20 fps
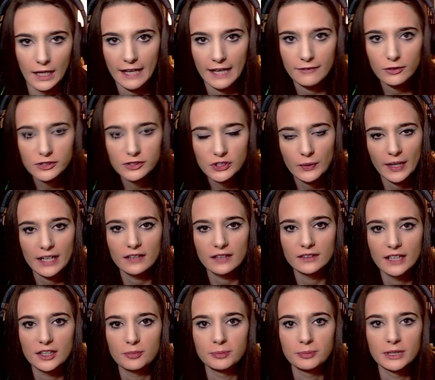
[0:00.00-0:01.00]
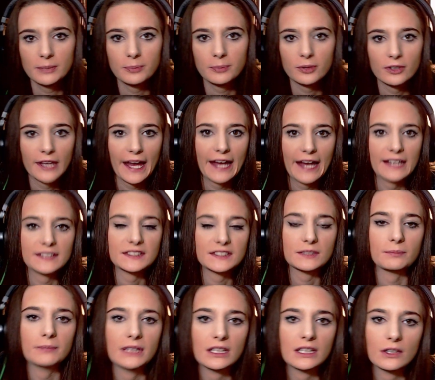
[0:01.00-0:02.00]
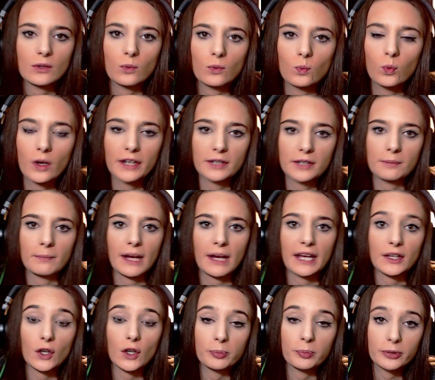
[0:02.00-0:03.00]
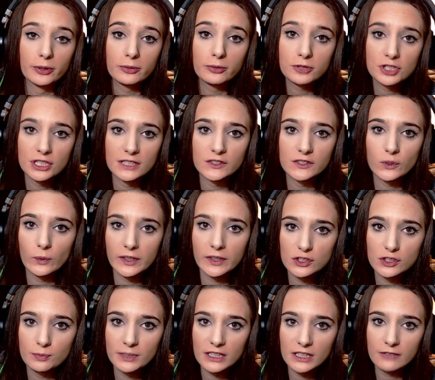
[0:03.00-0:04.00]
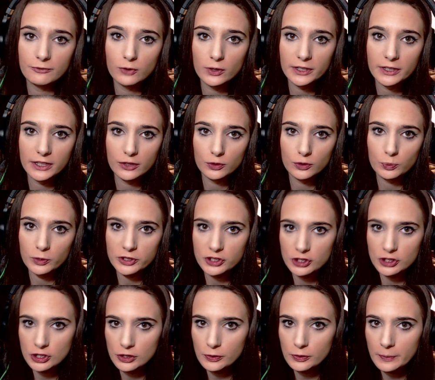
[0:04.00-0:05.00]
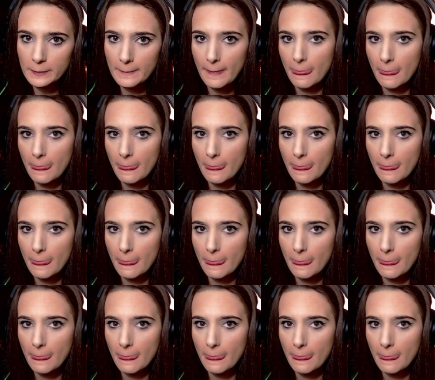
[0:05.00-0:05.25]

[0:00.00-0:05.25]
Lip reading: I've also had a lot of people ask me what my approach is going to be for Guild Wars 2.